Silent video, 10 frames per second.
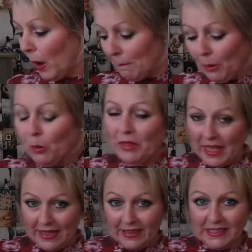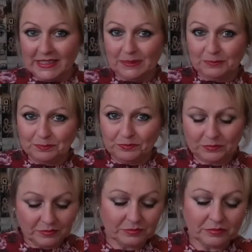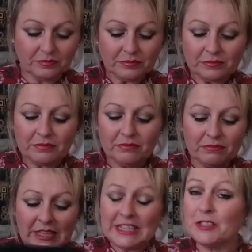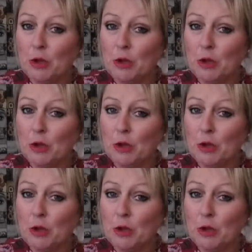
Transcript: I bought this. It's